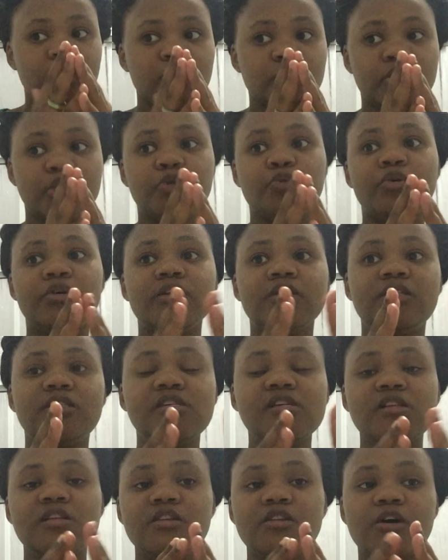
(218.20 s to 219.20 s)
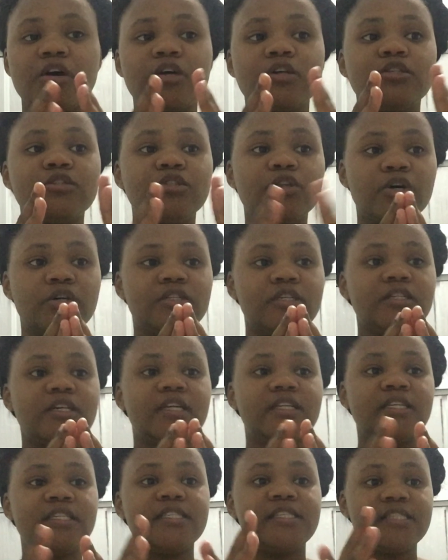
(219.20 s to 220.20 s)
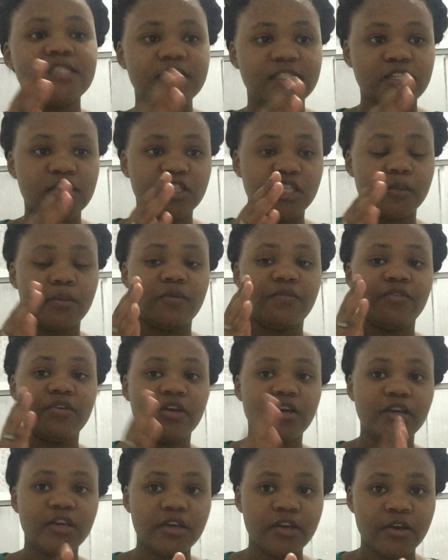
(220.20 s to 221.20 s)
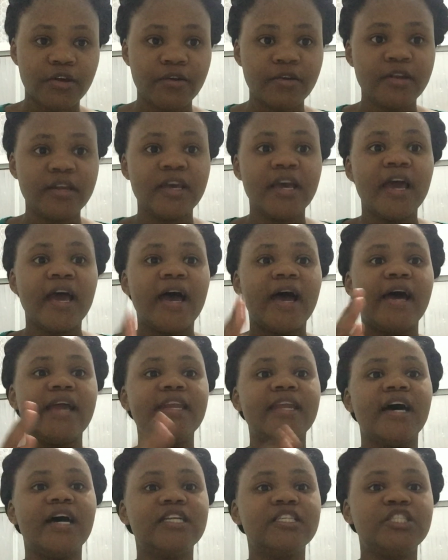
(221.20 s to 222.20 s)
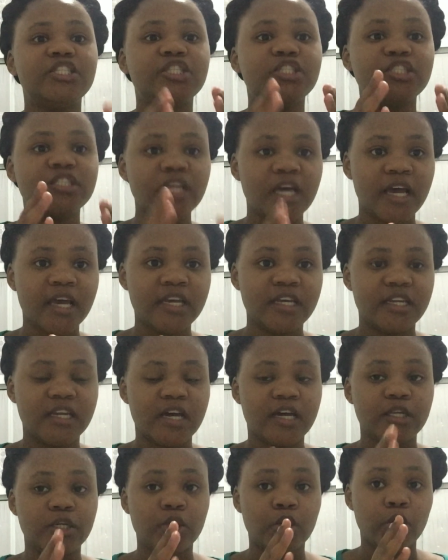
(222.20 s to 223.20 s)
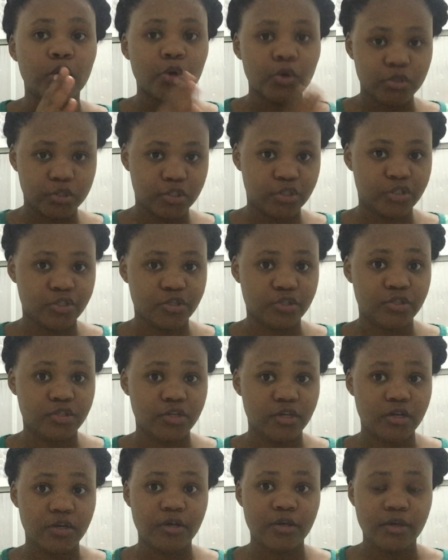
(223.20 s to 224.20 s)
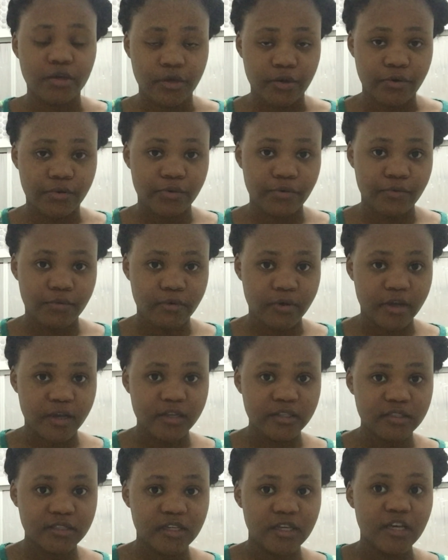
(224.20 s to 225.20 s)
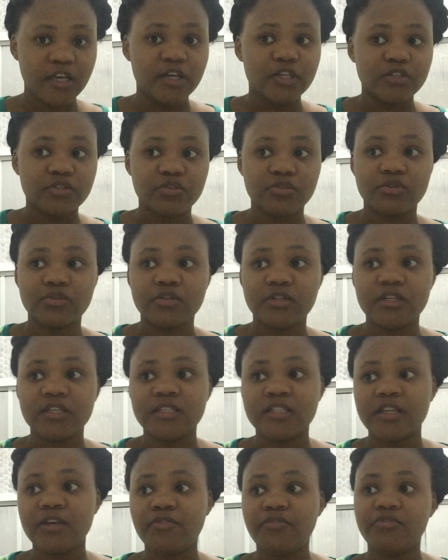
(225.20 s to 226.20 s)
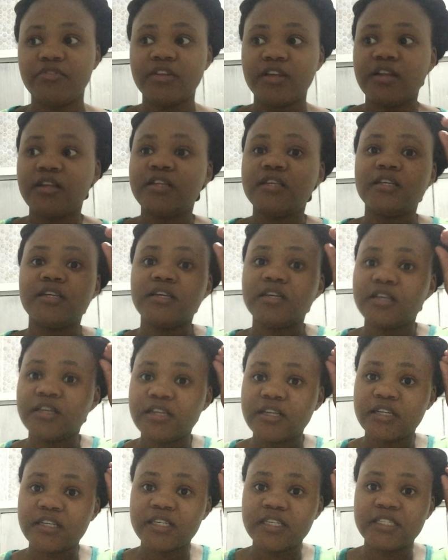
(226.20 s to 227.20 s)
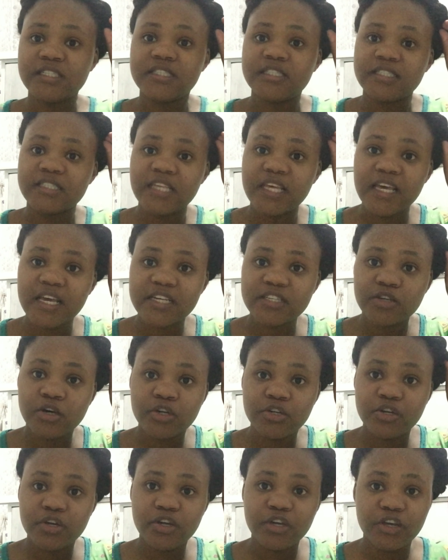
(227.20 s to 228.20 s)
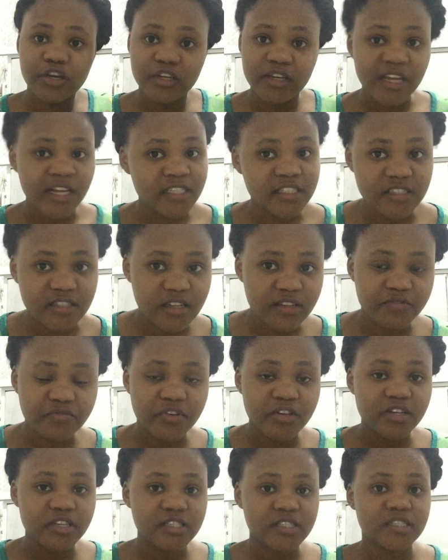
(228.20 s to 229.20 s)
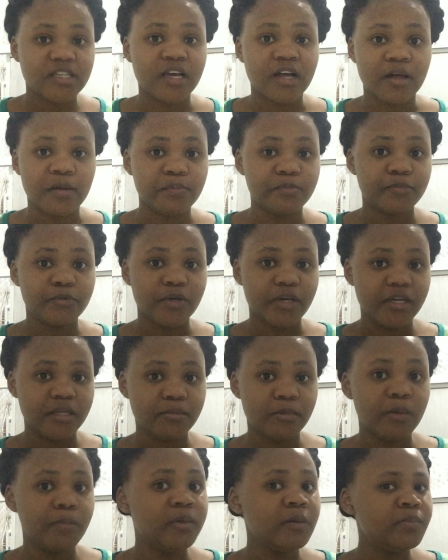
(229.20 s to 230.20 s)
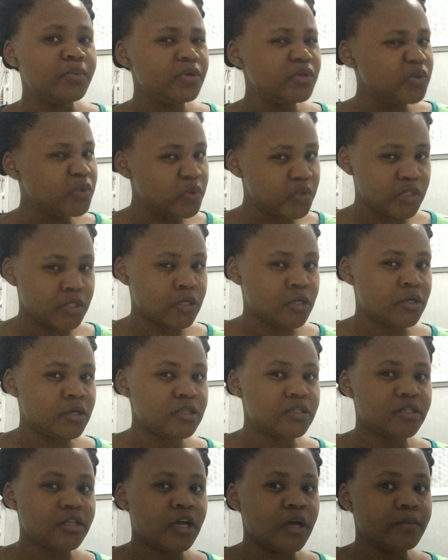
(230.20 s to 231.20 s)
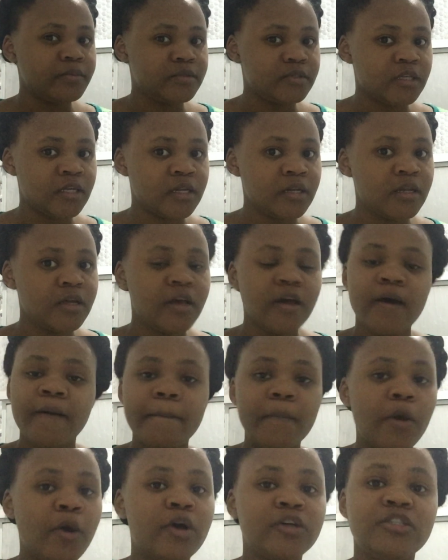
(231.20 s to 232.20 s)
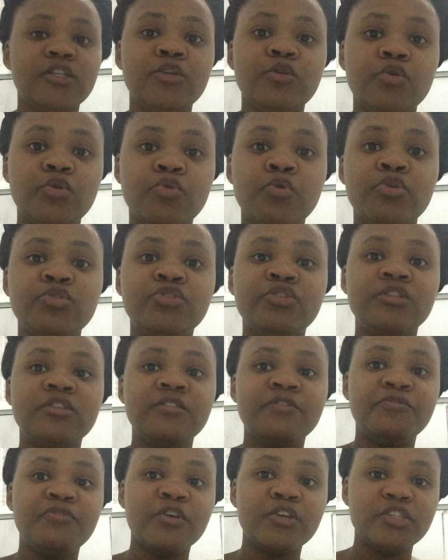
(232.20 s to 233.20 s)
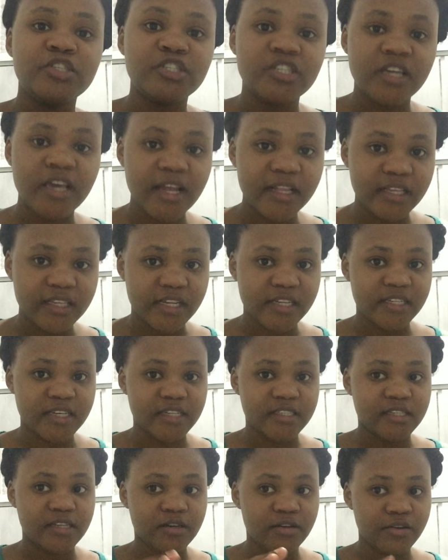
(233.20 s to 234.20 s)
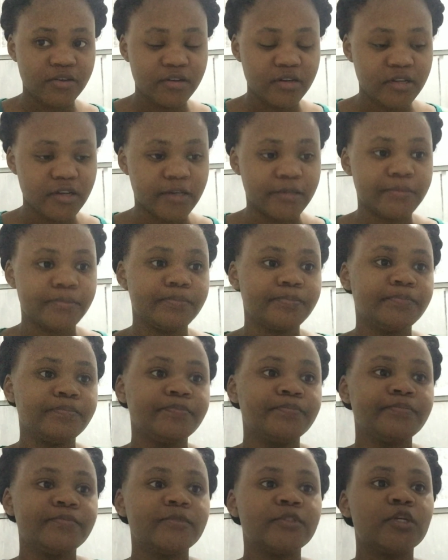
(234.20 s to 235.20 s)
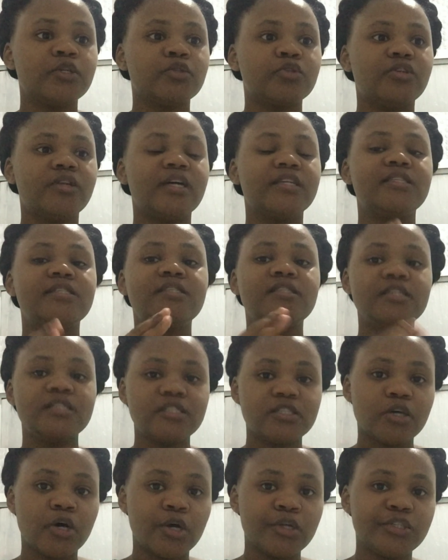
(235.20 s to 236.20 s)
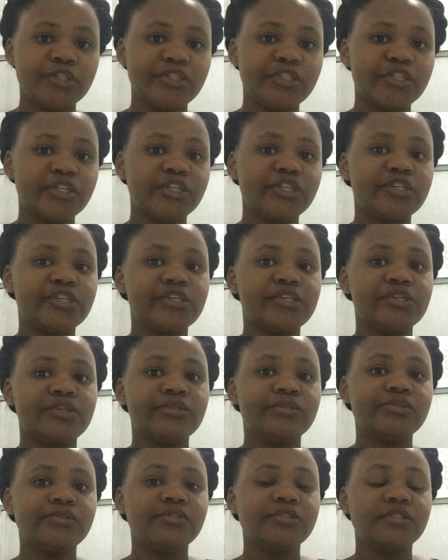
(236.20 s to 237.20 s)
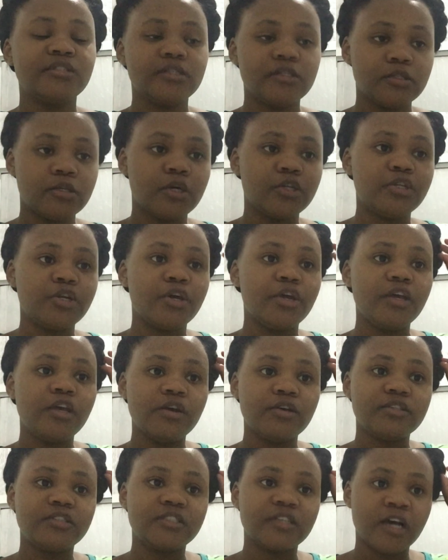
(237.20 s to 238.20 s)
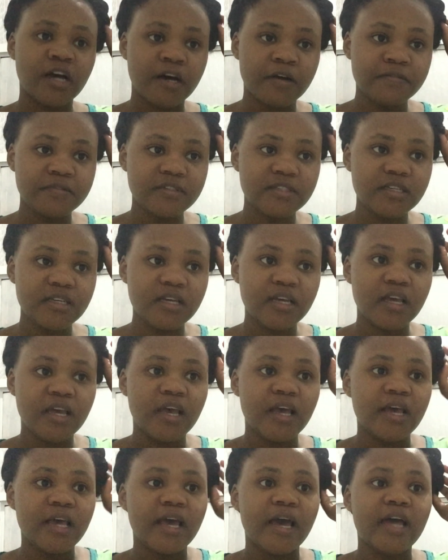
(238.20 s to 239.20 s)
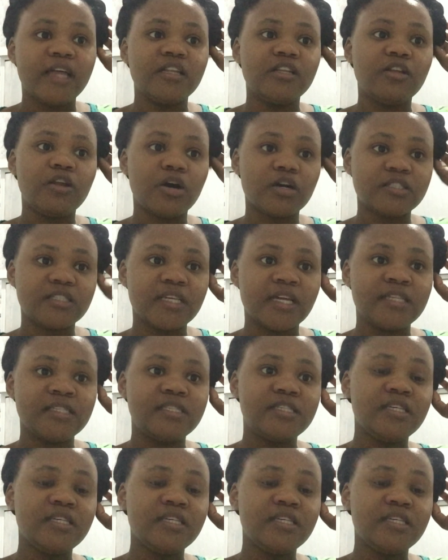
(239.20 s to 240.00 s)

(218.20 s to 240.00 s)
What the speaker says: So what the sealing oil does is that it sits on top of your hair and adds shine and luster to your hair, right? So it stays on your hair. That's not for your scalp, right? But people use it on their scalp still because they don't know how to differentiate it, as I said earlier. So that sit on your hair shafts and locks and